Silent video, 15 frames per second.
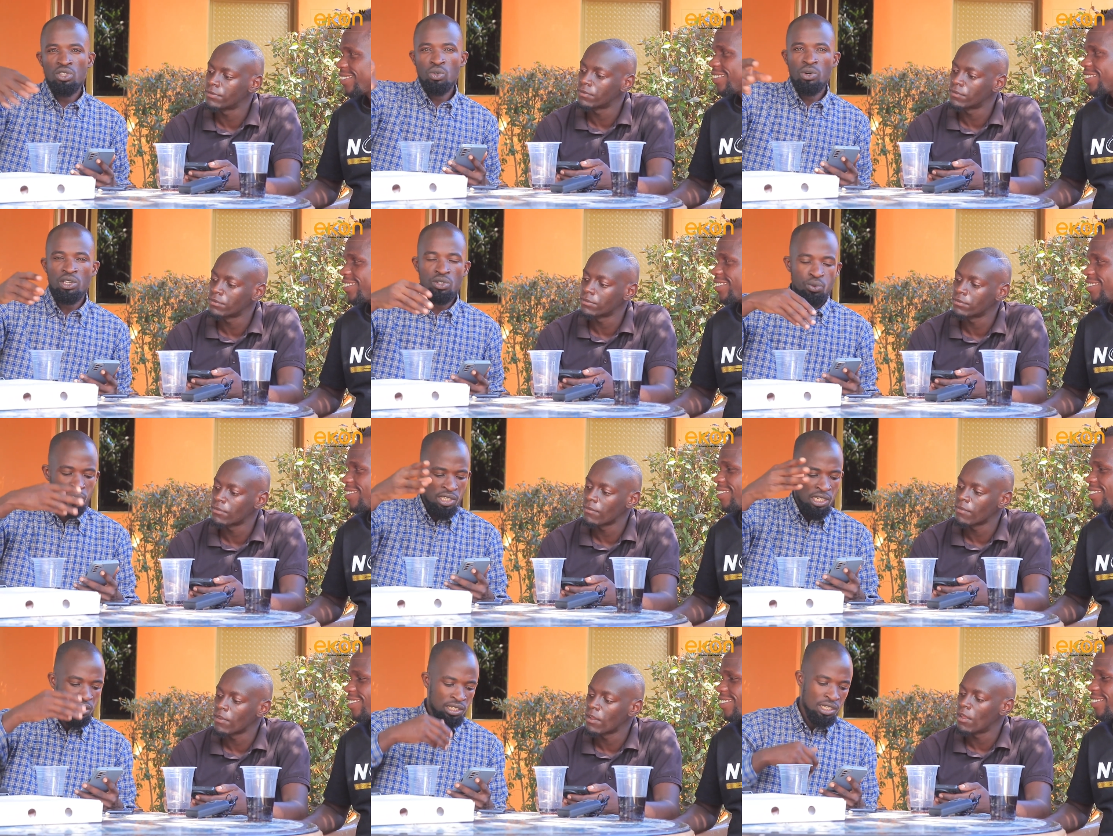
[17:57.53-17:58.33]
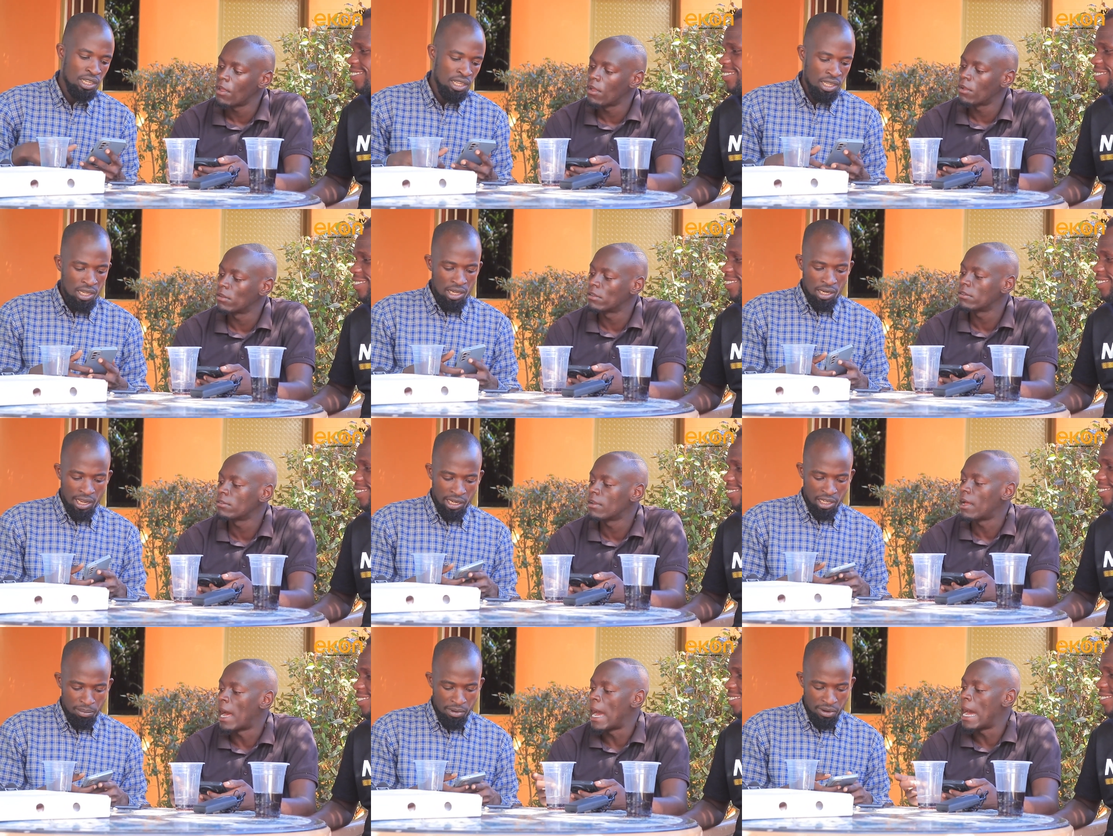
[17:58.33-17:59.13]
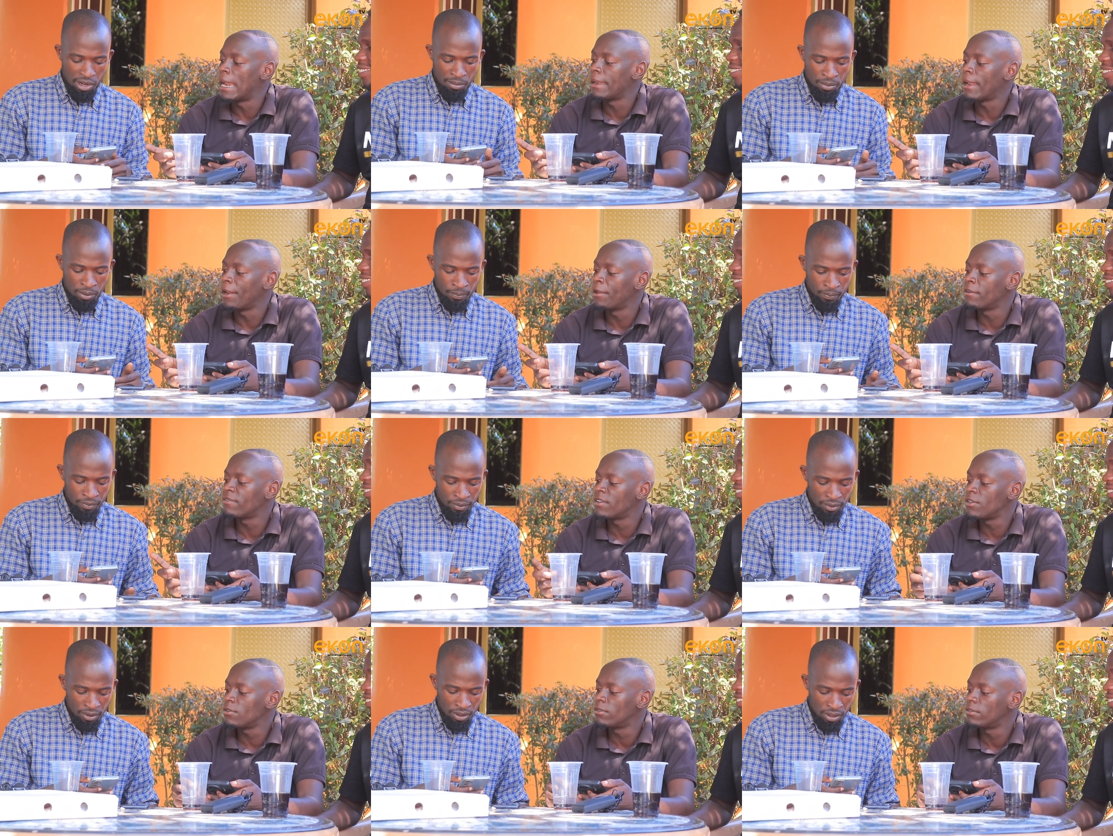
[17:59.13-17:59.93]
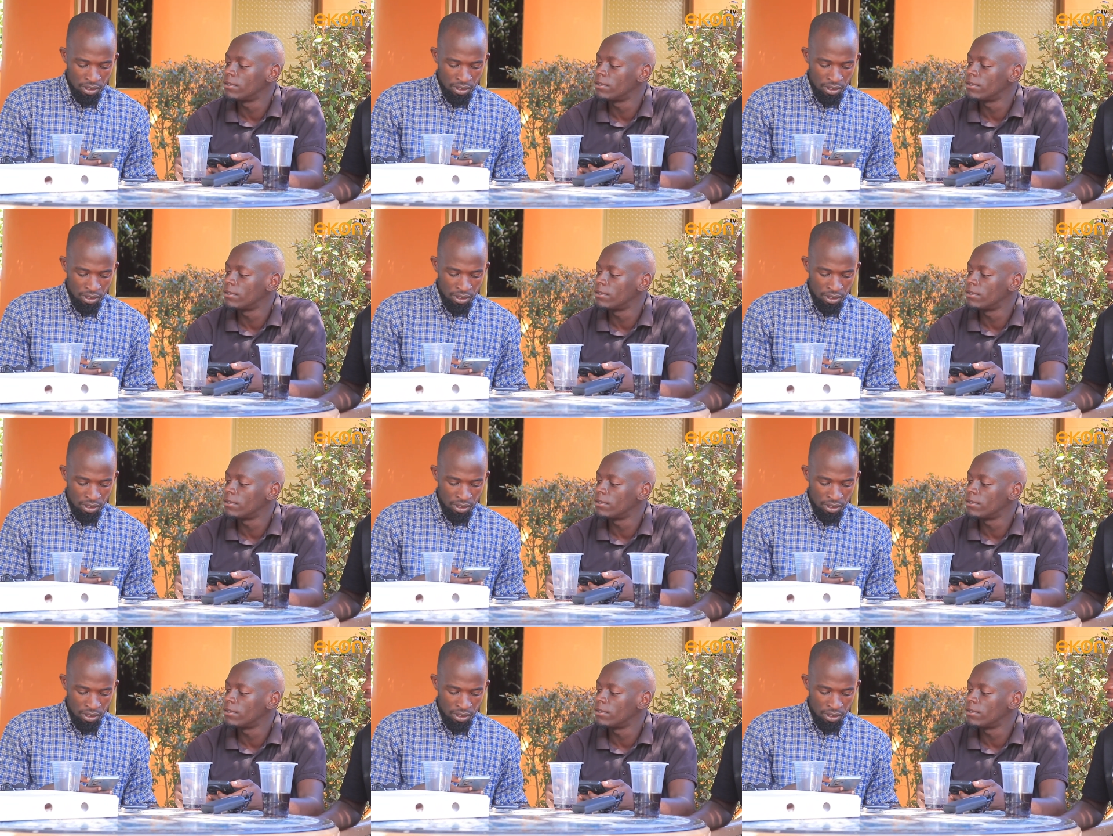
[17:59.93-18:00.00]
Speaker 1: your sweetheart, Lucky Mera Boo. And the venue?